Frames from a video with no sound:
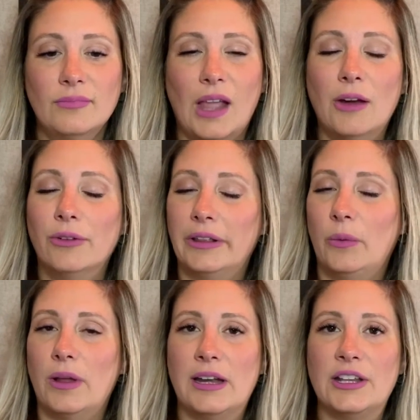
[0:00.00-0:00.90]
I really
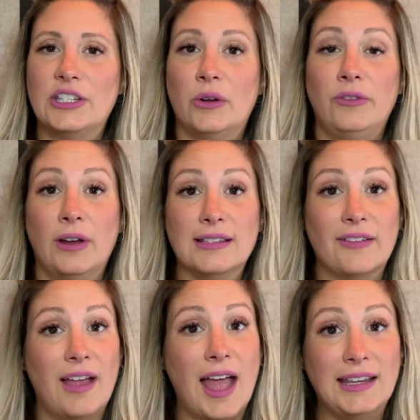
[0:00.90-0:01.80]
wanted it to. If you guys
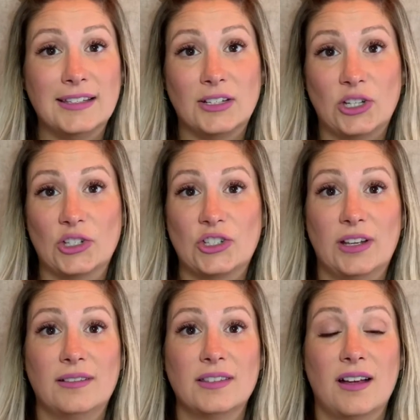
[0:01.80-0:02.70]
have any
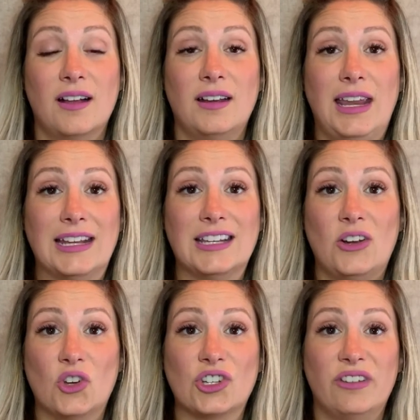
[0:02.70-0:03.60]
suggestions on
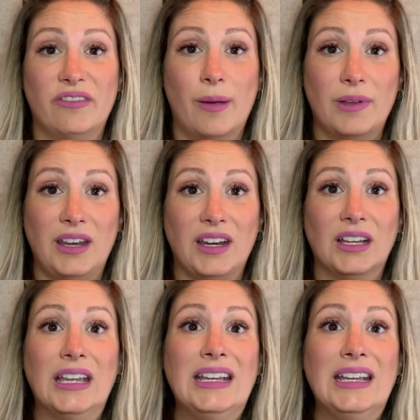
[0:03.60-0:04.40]
anti-nausea and vomiting